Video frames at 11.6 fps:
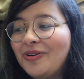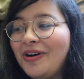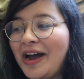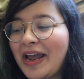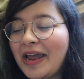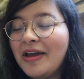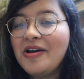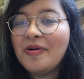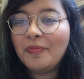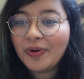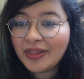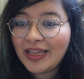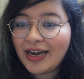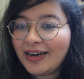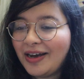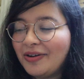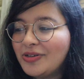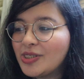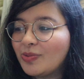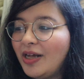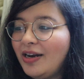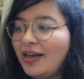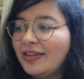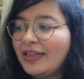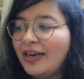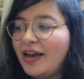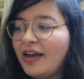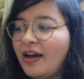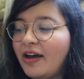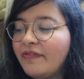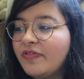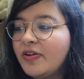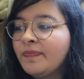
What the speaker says: So I put that down as well, and then I have